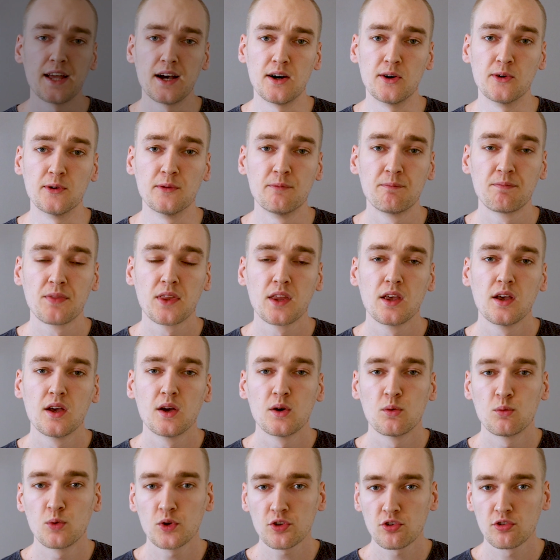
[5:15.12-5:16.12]
Now,
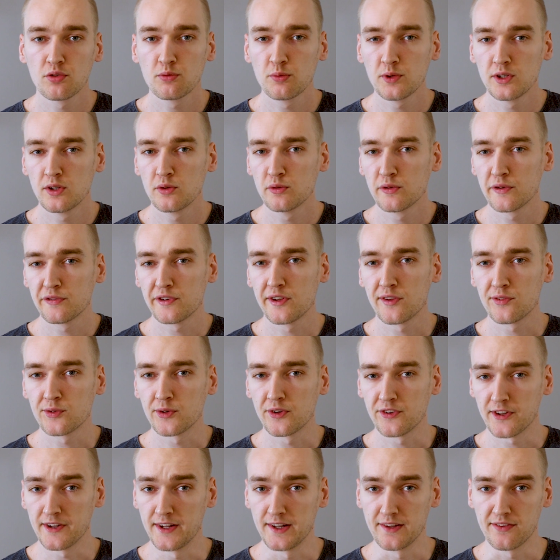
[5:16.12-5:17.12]
what should we do with these
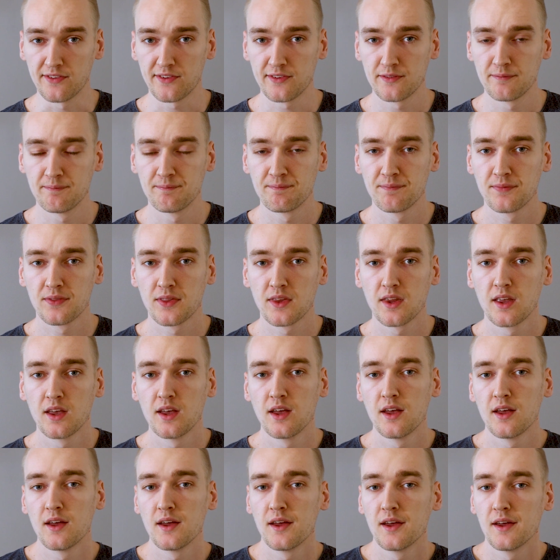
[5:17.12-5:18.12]
results?
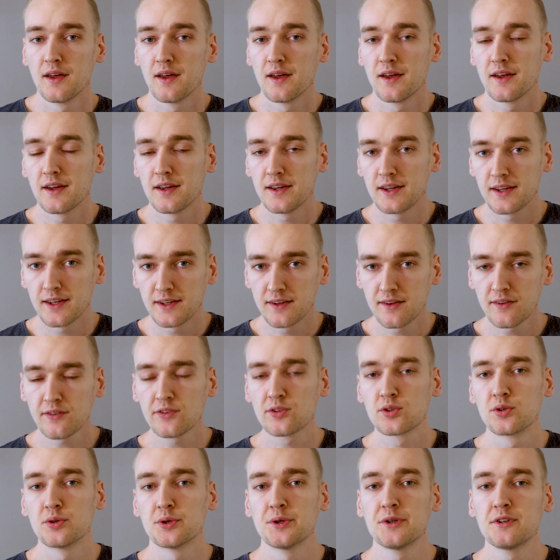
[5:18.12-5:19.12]
It
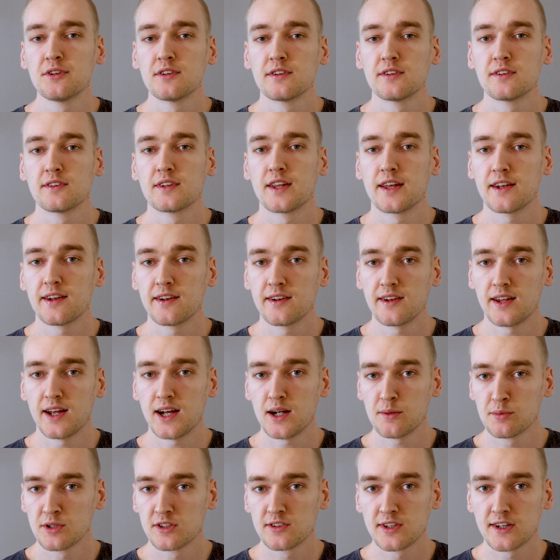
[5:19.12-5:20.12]
is good that an
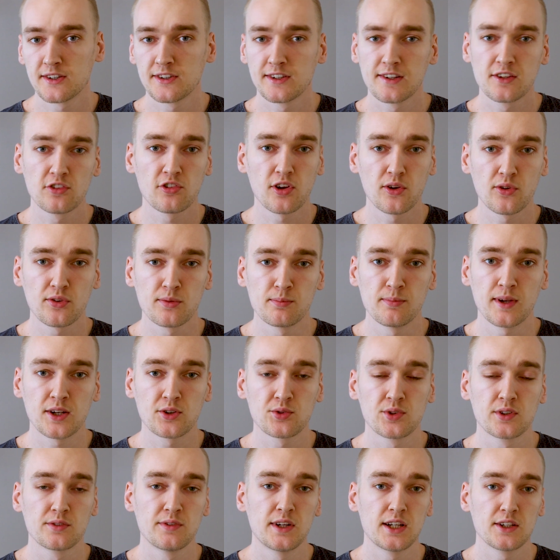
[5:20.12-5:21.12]
arbitrarily chosen
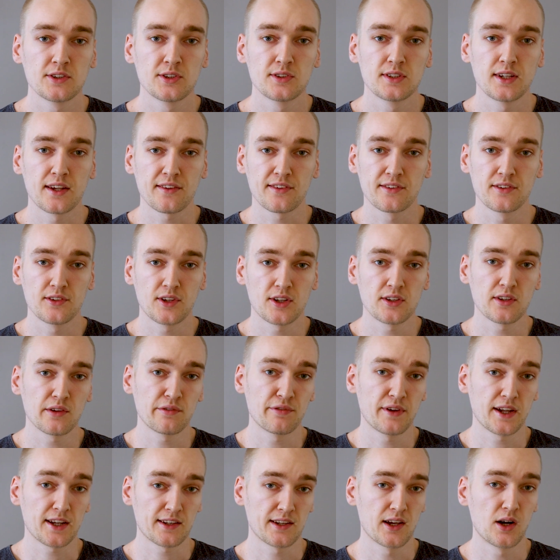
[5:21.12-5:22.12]
metric value does not
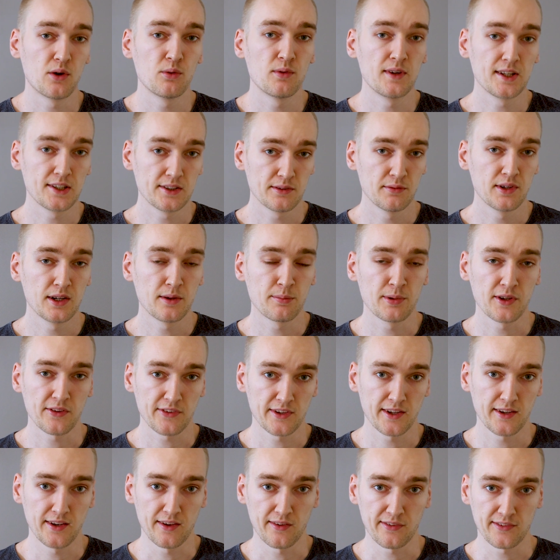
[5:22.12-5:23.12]
affect how well
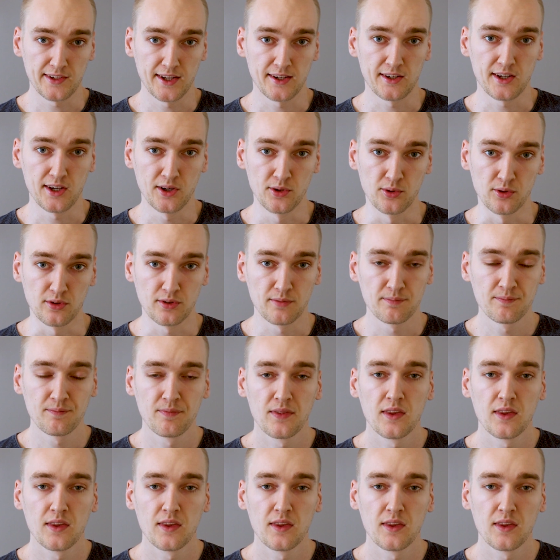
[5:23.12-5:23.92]
developers understand code.